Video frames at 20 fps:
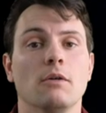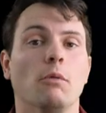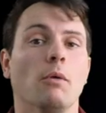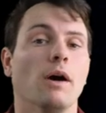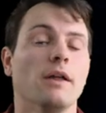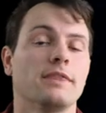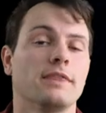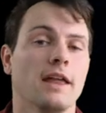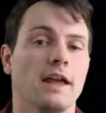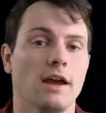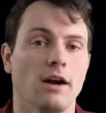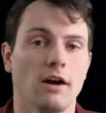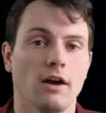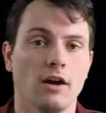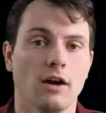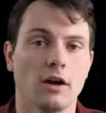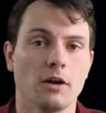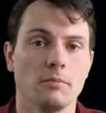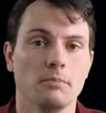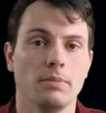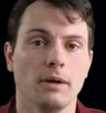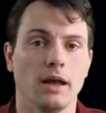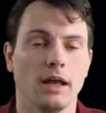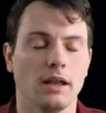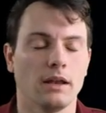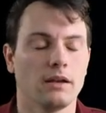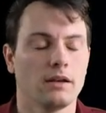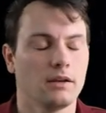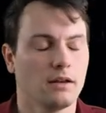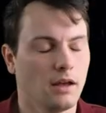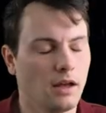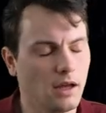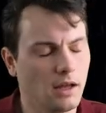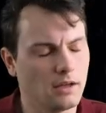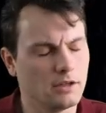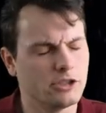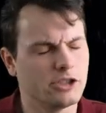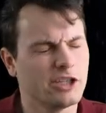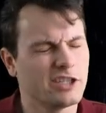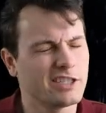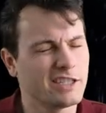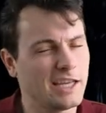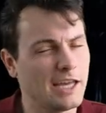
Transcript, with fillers: what they are, but uh, just